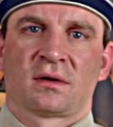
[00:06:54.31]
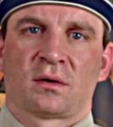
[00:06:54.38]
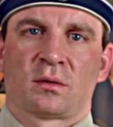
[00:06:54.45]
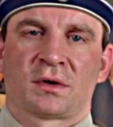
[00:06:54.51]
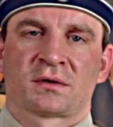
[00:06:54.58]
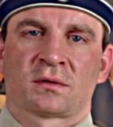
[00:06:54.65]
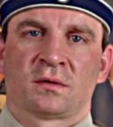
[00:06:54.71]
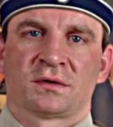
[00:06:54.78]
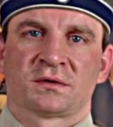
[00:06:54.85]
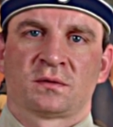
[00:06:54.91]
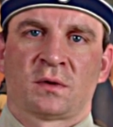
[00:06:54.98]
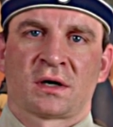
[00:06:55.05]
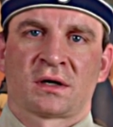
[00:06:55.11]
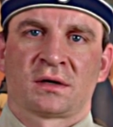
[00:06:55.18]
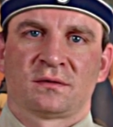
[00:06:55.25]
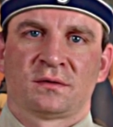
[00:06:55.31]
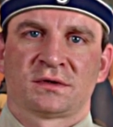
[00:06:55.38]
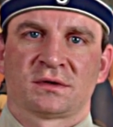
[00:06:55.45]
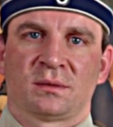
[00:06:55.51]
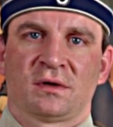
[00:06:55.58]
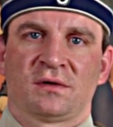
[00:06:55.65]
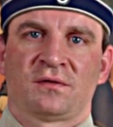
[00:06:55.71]
the red was widely
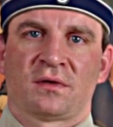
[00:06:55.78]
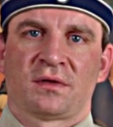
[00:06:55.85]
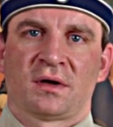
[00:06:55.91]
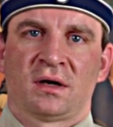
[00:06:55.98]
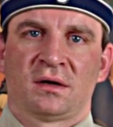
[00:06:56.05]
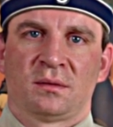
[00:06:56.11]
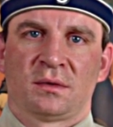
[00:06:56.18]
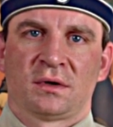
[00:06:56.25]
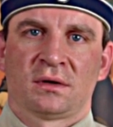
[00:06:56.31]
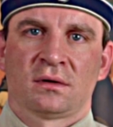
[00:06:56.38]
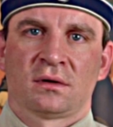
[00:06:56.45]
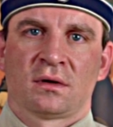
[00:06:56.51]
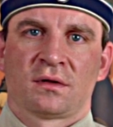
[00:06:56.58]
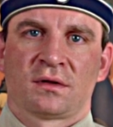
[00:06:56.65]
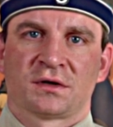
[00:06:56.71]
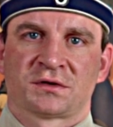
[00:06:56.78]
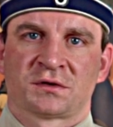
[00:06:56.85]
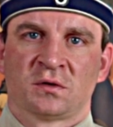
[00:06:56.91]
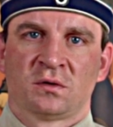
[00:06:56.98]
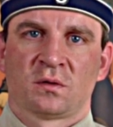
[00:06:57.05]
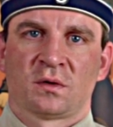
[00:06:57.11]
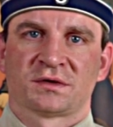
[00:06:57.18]
visible for the enemy, there
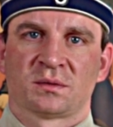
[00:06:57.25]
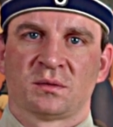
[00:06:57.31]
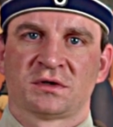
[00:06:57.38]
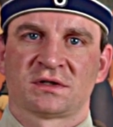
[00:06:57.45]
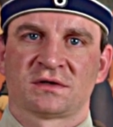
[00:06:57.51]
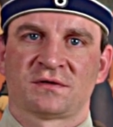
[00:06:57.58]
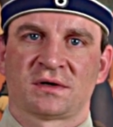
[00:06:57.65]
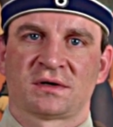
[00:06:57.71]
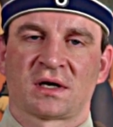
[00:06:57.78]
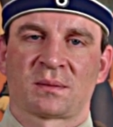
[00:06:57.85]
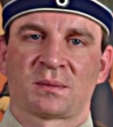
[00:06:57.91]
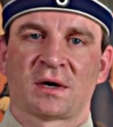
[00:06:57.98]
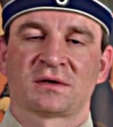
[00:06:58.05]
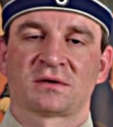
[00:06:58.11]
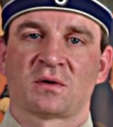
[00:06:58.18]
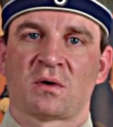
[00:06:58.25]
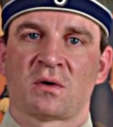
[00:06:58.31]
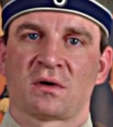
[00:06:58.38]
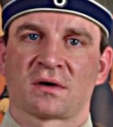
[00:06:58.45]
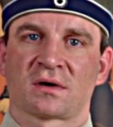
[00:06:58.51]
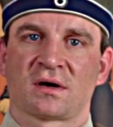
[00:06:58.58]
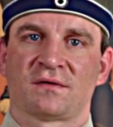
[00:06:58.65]
soon was a Mützenverdeckband
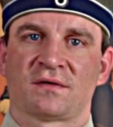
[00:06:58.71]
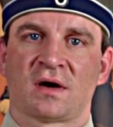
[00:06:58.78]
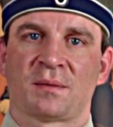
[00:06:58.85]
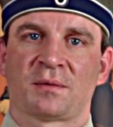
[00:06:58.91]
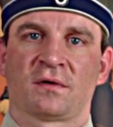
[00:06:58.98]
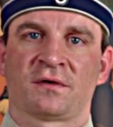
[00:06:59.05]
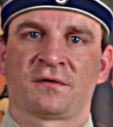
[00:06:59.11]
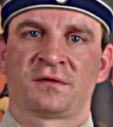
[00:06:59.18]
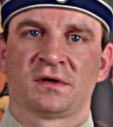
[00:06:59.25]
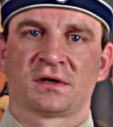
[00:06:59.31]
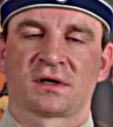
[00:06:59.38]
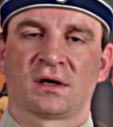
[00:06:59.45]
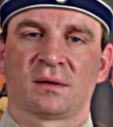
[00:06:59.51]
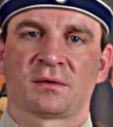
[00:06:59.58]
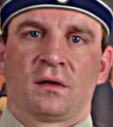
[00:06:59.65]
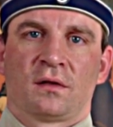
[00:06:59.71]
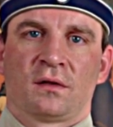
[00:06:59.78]
or a cover-up for the field cap.